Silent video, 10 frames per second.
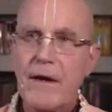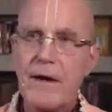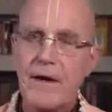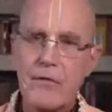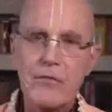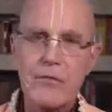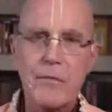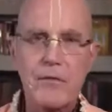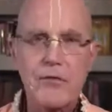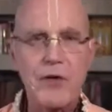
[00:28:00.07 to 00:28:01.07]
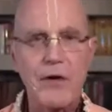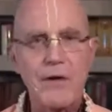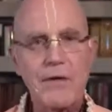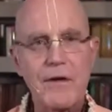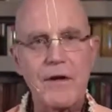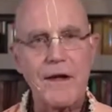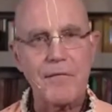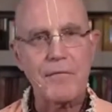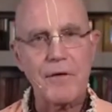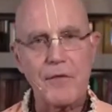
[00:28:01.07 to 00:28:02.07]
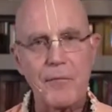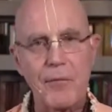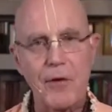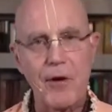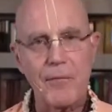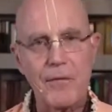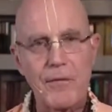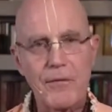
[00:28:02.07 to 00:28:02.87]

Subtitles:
and distribute charity and feed the Brahmins.